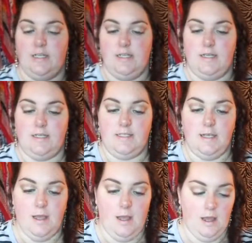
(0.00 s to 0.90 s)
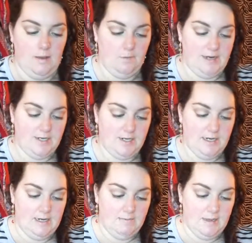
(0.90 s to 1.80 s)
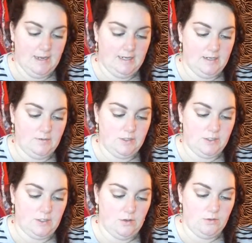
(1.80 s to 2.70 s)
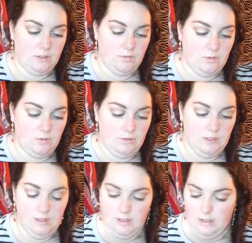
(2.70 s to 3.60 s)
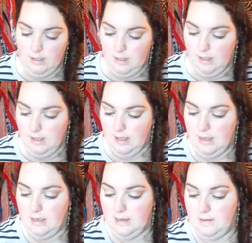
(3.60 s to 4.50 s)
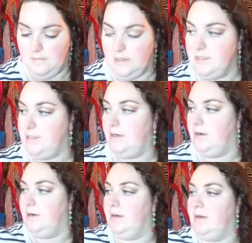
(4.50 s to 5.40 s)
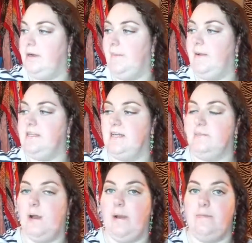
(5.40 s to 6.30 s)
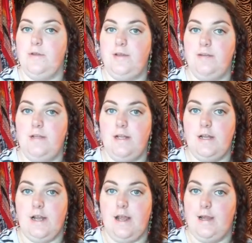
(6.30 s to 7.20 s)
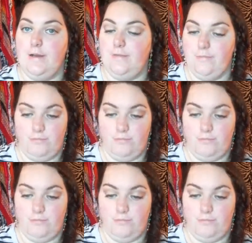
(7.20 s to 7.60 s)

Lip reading: of this. When I tried it at MAC, it was so smooth. So I'm going to take my Wet Beauty blender and